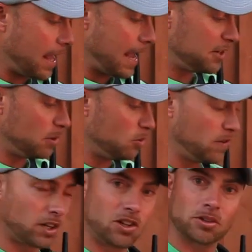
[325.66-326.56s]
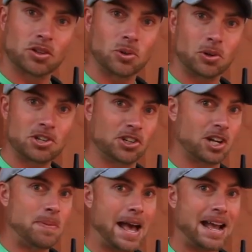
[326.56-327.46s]
As you move it along the course, you're
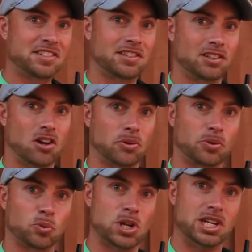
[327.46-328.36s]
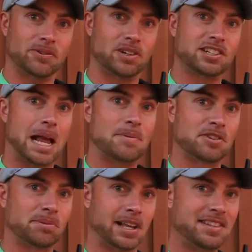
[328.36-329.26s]
going to pass this along three different types
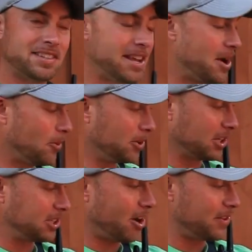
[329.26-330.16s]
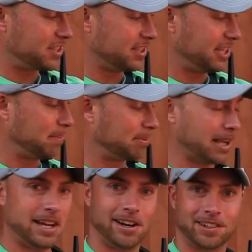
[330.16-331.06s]
of plates. We're going to call this a T
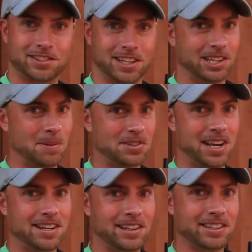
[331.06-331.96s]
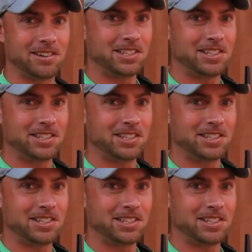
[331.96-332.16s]
plate here. It looks like an upside down letter